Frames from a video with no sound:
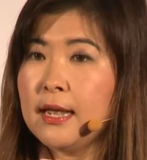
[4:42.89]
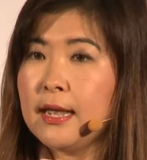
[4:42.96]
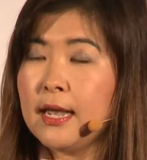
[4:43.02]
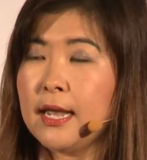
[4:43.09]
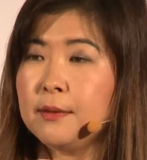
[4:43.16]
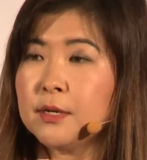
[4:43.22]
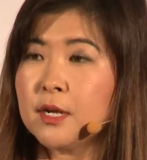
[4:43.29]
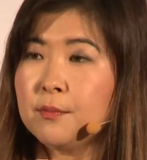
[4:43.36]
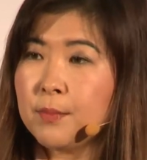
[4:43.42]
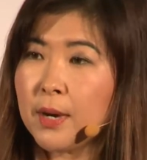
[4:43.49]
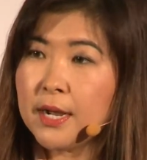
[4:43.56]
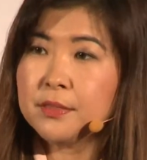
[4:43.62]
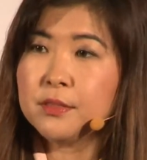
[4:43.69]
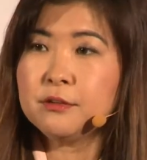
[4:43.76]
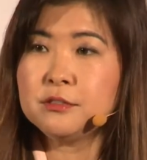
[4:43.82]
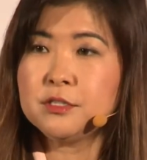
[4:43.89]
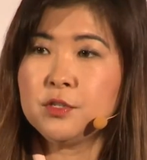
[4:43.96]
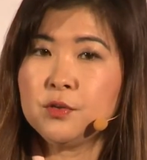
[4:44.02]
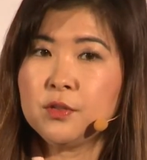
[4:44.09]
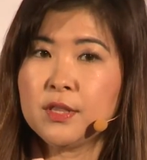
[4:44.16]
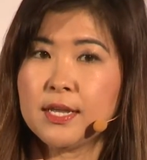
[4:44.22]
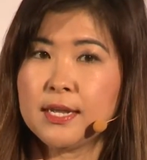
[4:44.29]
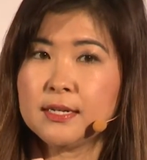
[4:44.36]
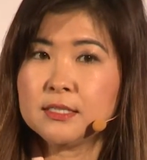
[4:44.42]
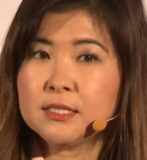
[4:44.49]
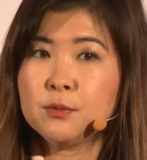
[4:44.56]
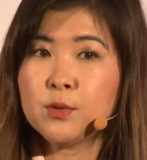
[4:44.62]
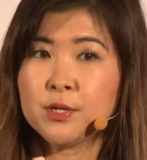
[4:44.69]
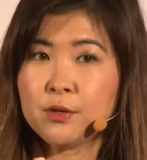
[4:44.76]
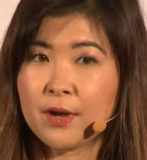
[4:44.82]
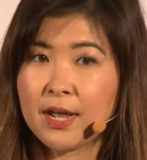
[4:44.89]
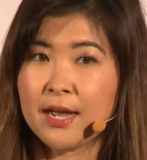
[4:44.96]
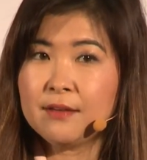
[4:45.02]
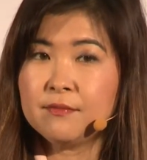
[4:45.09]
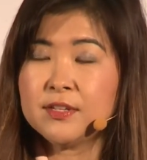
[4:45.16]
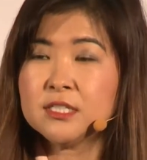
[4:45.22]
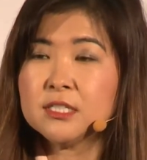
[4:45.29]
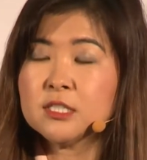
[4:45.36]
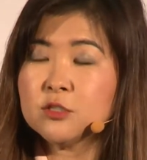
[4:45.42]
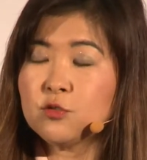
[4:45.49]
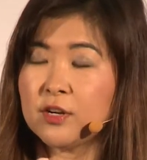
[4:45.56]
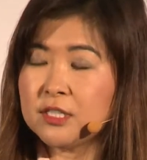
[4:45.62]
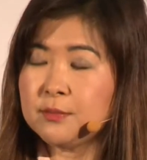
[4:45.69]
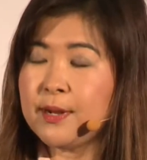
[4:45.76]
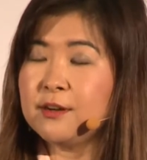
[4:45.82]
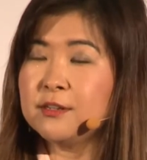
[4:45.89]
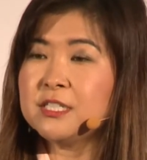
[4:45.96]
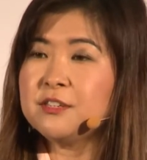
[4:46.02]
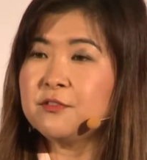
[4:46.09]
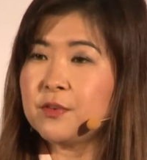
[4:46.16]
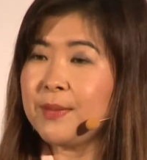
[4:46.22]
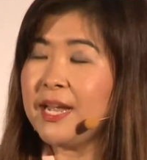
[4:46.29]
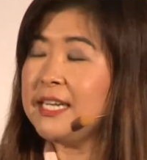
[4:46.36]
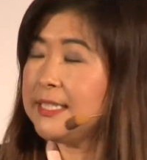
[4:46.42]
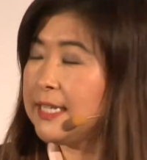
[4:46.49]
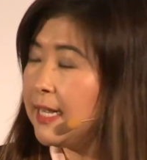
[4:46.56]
And combine those 2 things, and what you have is transparency from end to